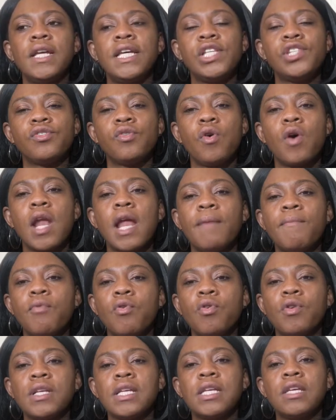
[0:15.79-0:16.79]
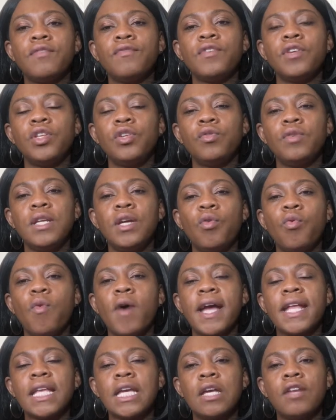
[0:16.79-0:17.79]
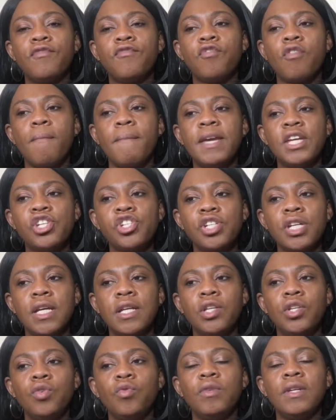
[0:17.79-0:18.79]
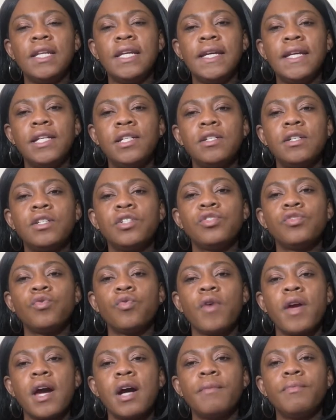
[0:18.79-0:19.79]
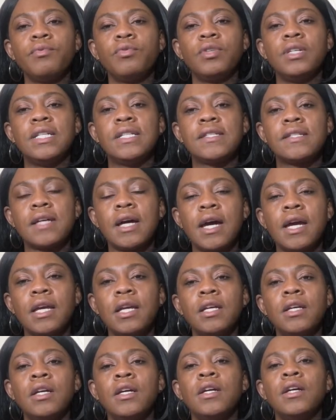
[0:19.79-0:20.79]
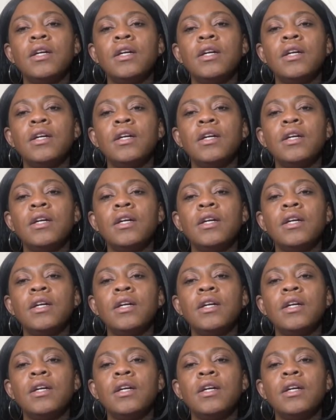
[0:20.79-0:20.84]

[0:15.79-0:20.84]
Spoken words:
is all about giving you the right information you need to help you decide